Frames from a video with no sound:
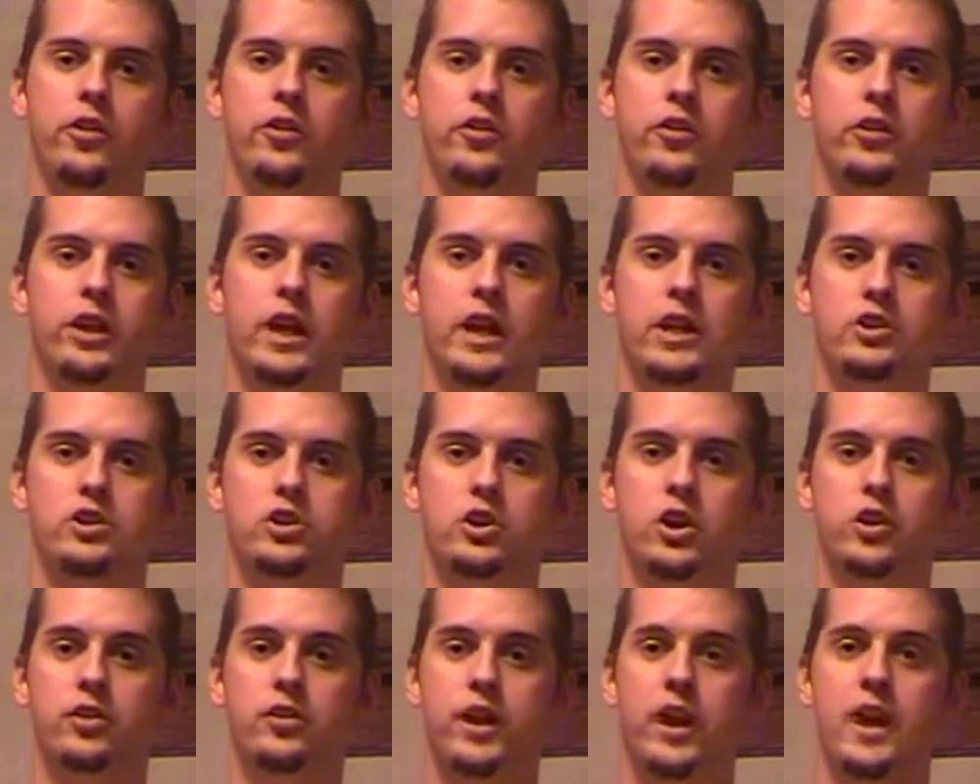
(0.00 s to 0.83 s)
last
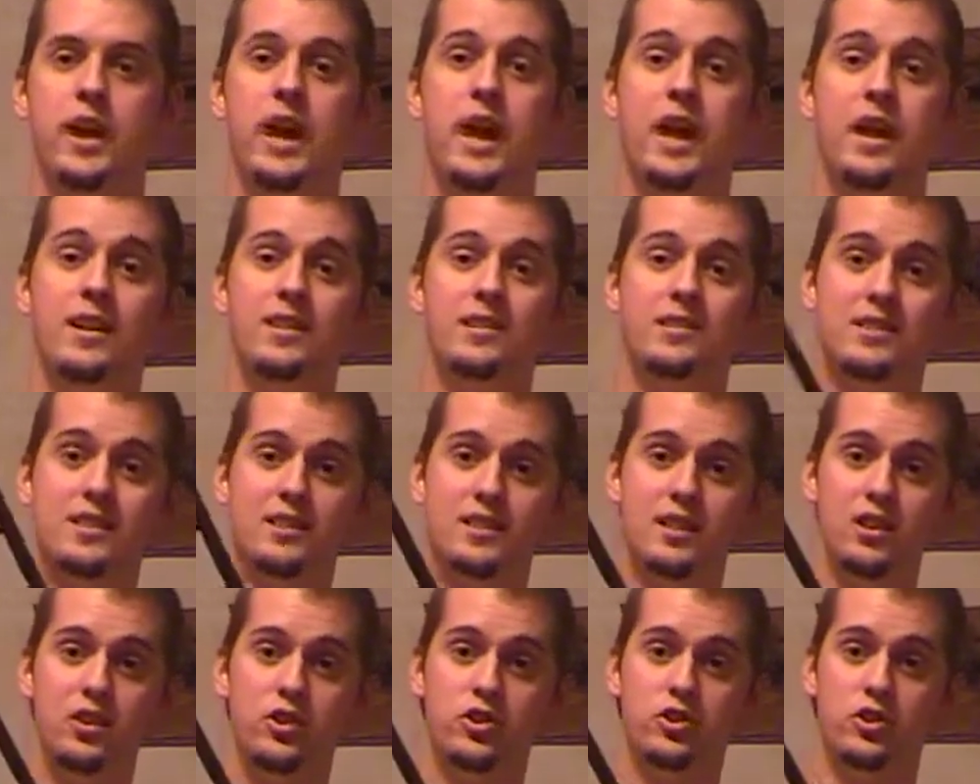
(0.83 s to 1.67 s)
you all day, and it's
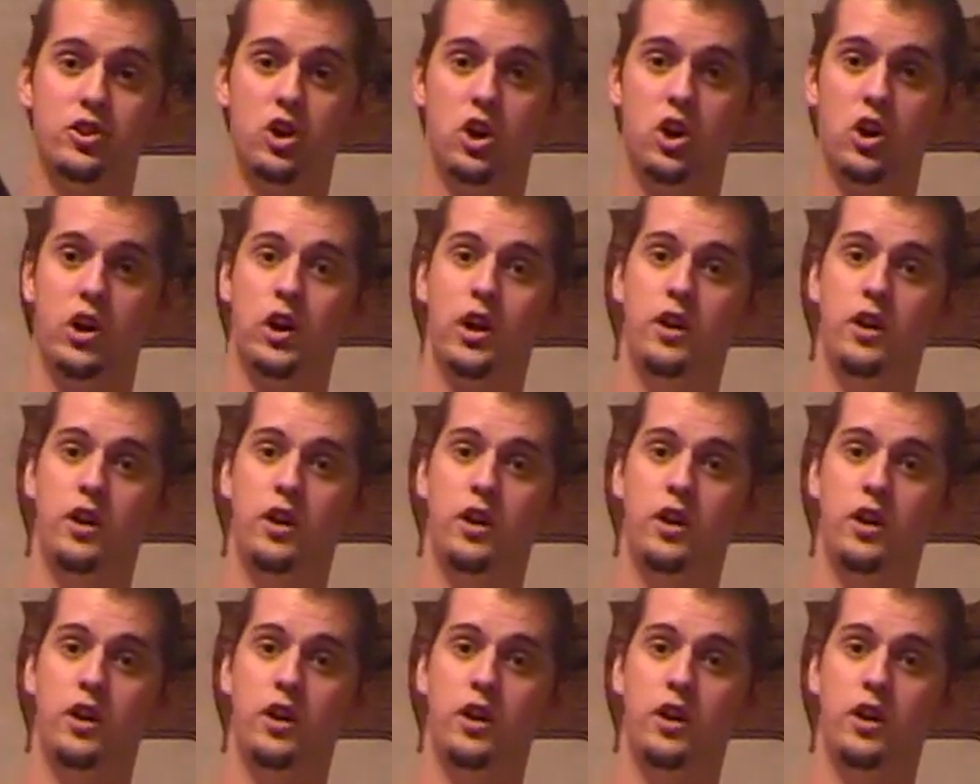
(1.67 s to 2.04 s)
still strong